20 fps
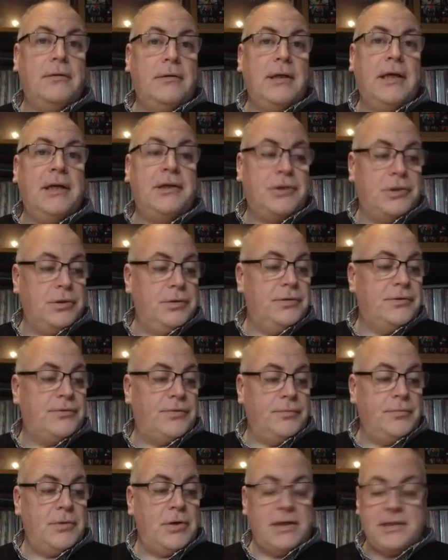issues
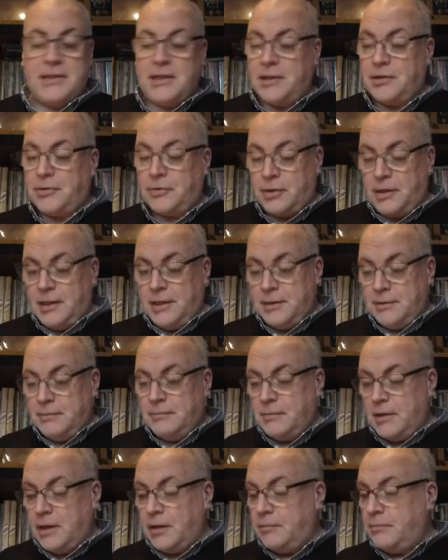from 93,
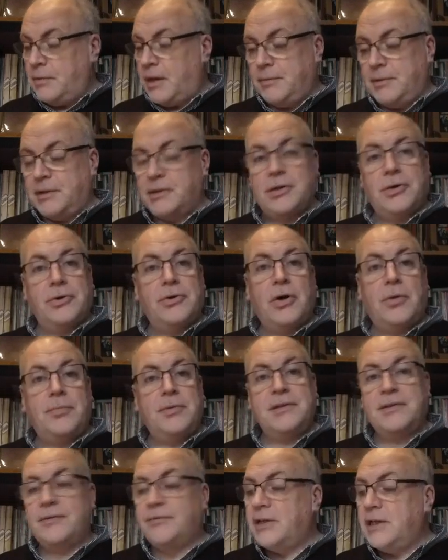you know, maybe two
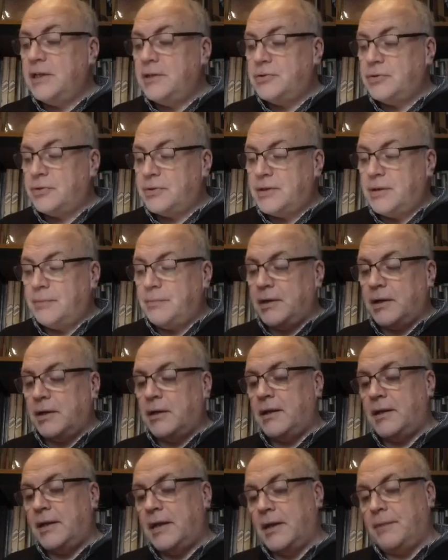copies of each or something
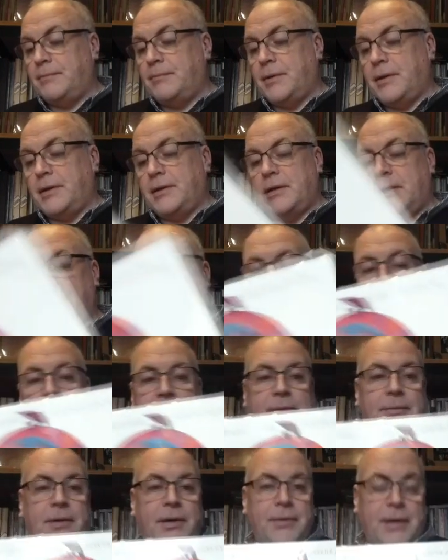like that. But
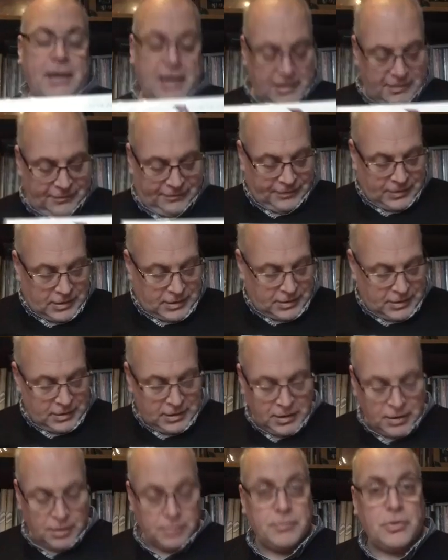anyway, we have
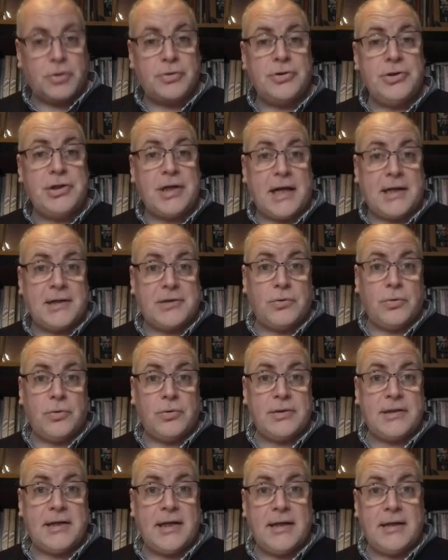Modern Jazz
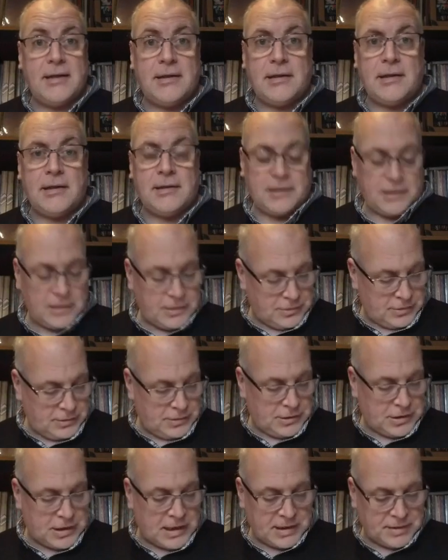Quartet Under the
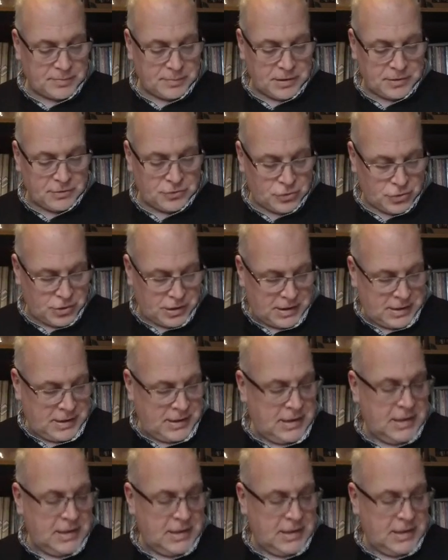Jasmine Tree.